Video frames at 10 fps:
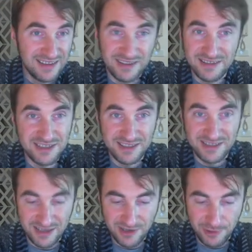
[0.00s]
It's
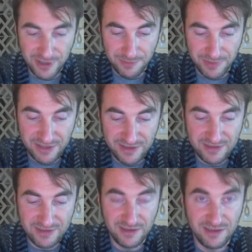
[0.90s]
just a quick bit,
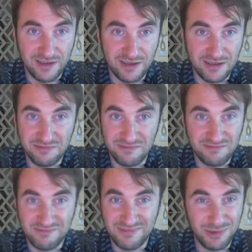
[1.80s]

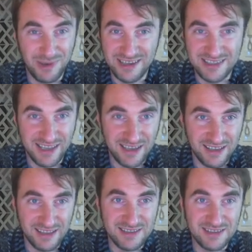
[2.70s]
20
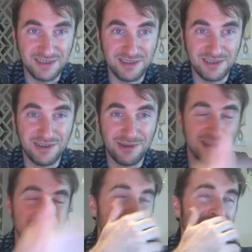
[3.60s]
seconds. You know,
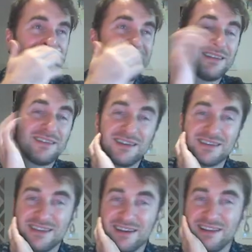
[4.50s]
the thing
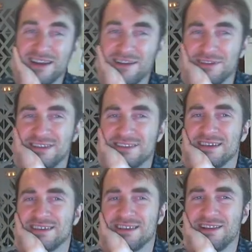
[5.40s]
is that a lot of these
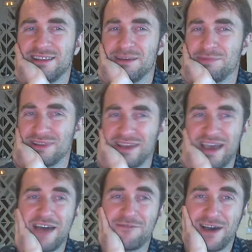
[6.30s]
things, I'll end up with a
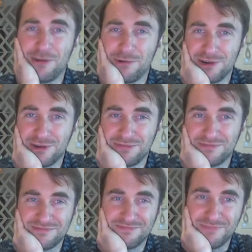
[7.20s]
half-hour
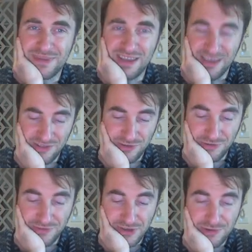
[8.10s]
mini
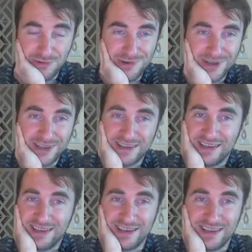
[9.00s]
interview,
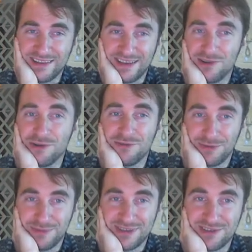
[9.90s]
and I know
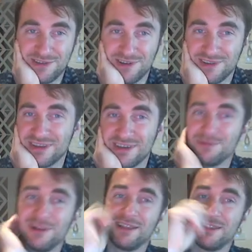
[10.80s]
from the start that it
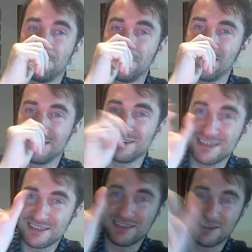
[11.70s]
will end up being
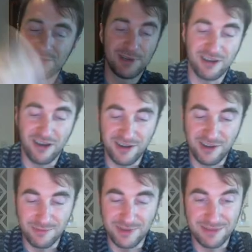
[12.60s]
just a quick
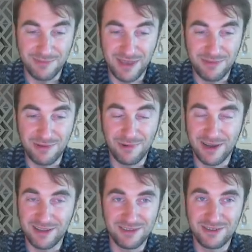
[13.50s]
audio bit, maybe
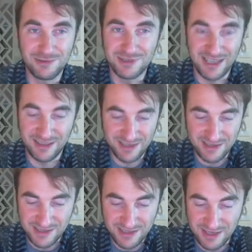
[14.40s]
1-2
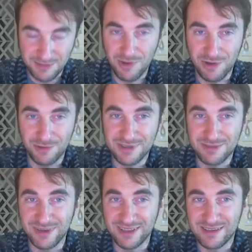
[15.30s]
sentences at
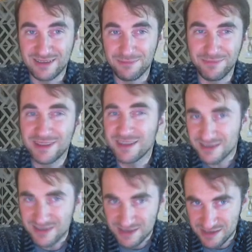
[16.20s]
most, but
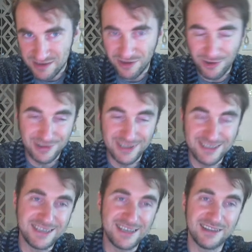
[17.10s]
that's all
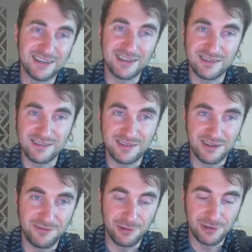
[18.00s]
that's needed. And
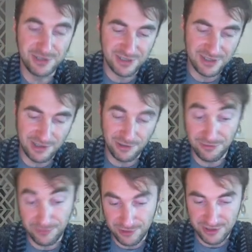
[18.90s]
unfortunately or
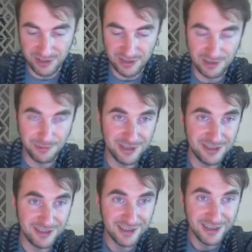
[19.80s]
fortunately,
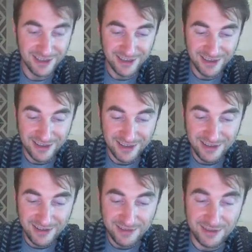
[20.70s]
with
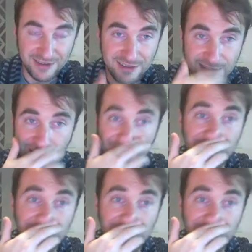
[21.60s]
the time